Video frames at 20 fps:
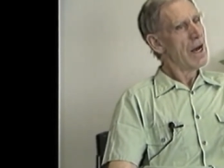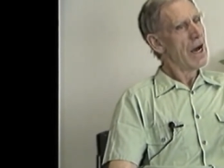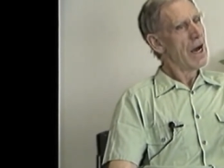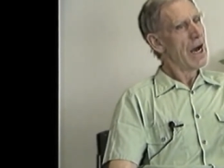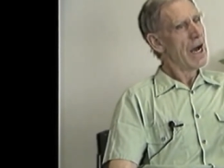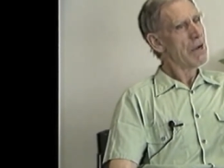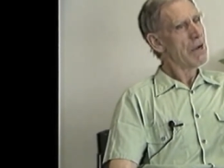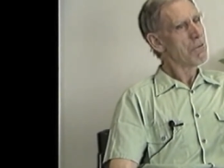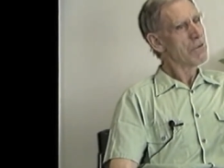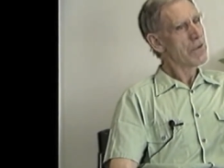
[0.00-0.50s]

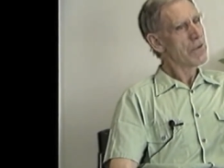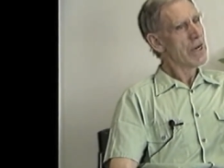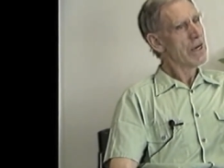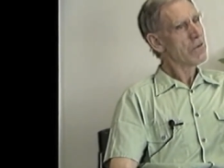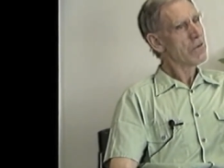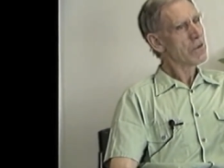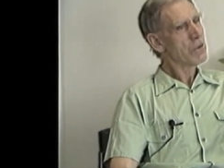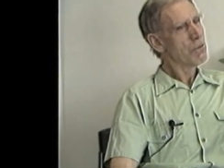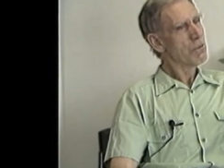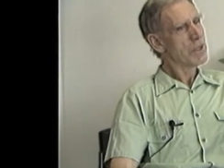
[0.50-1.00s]
I was
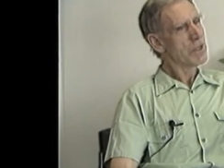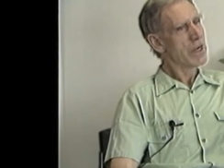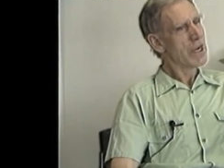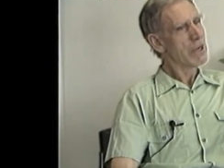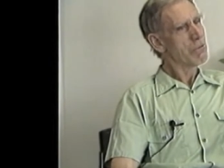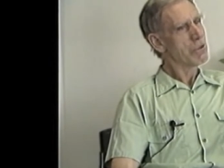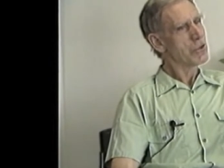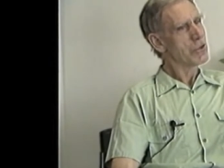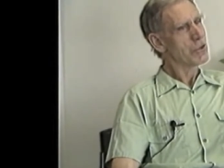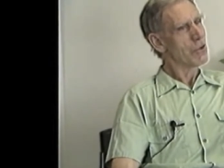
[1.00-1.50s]
asked whether I
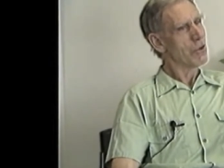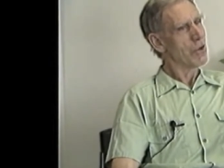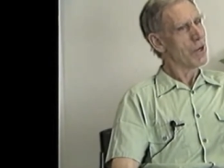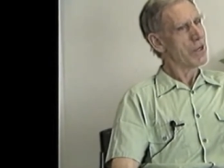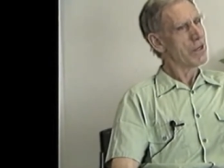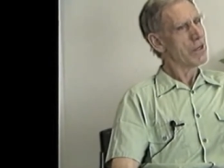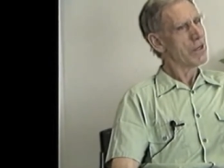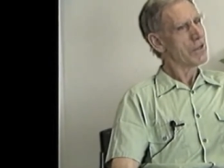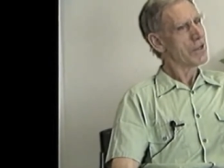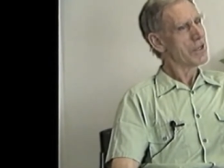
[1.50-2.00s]
would
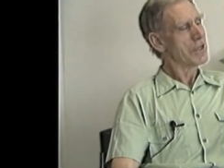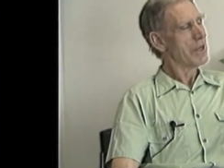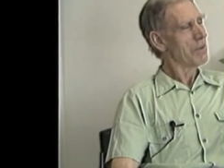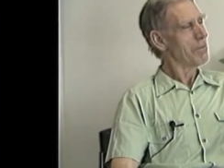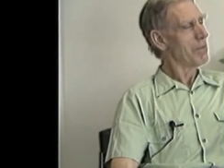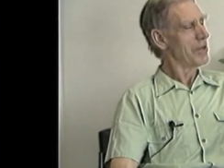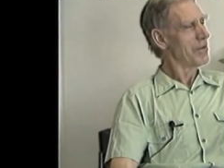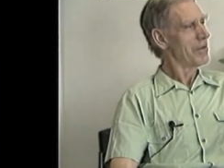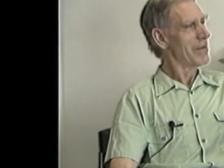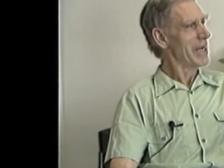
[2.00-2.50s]
join the
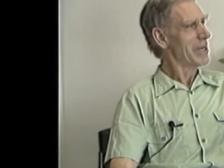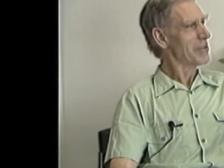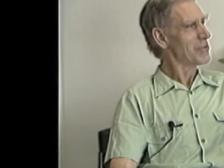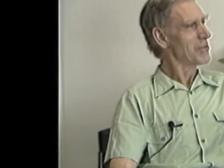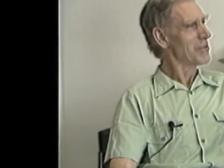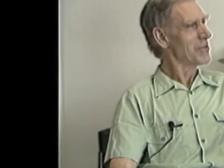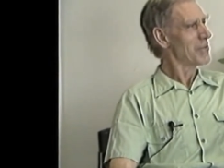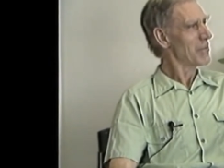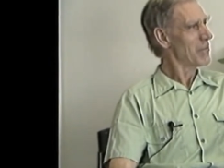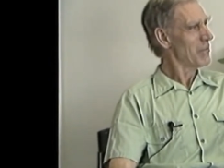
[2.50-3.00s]
Dublin
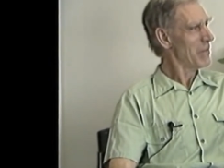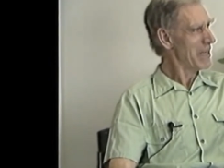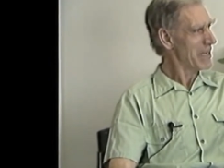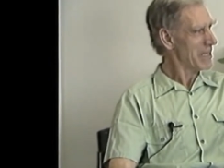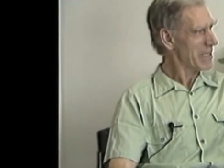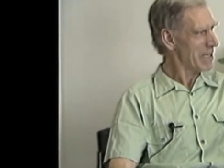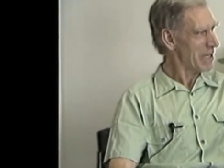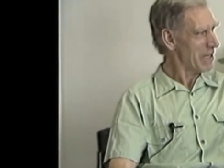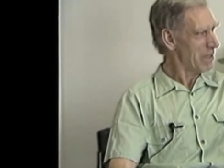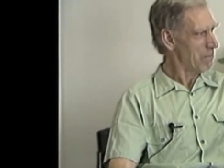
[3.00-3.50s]
Naturalists Field
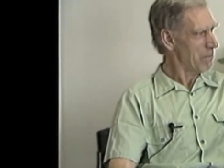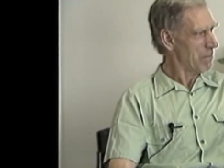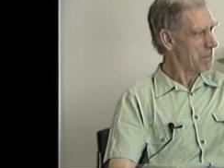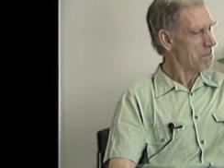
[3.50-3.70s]
Club.